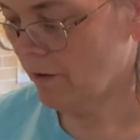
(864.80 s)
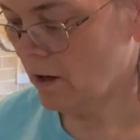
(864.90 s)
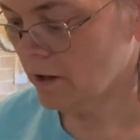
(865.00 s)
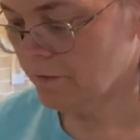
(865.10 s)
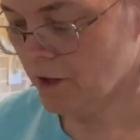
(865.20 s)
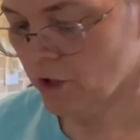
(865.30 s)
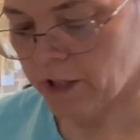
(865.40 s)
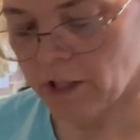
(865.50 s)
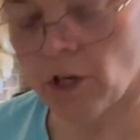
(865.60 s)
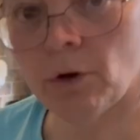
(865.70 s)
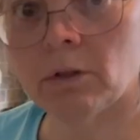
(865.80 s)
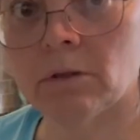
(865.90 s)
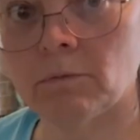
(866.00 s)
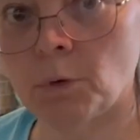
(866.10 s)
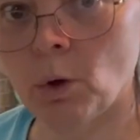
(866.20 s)
all of the cookie dough
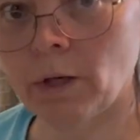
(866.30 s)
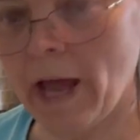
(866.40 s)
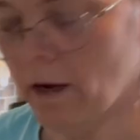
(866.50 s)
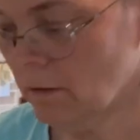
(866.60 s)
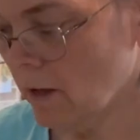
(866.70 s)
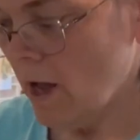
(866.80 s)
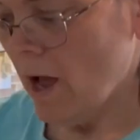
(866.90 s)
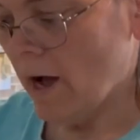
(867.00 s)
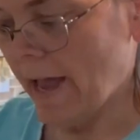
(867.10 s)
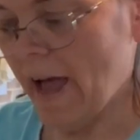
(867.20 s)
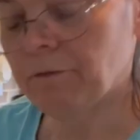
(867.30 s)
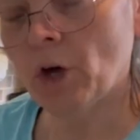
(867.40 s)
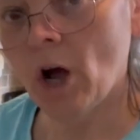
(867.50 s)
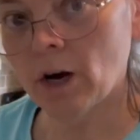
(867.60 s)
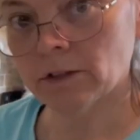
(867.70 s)
rolled out. I have the
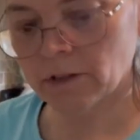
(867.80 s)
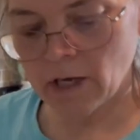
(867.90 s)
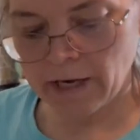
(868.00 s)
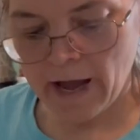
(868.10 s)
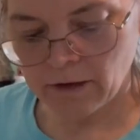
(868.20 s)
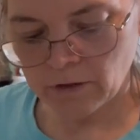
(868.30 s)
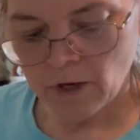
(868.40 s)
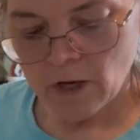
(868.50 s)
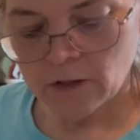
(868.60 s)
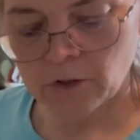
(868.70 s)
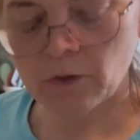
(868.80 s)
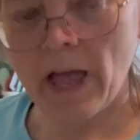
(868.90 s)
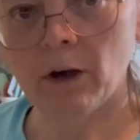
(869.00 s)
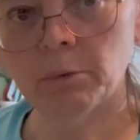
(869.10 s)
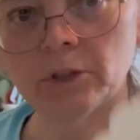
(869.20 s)
hearts cut out. So
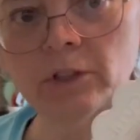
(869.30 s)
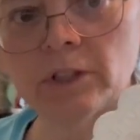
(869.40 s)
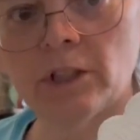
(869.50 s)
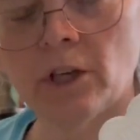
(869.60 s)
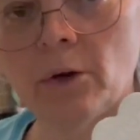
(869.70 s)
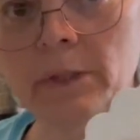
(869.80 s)
now we're just going to go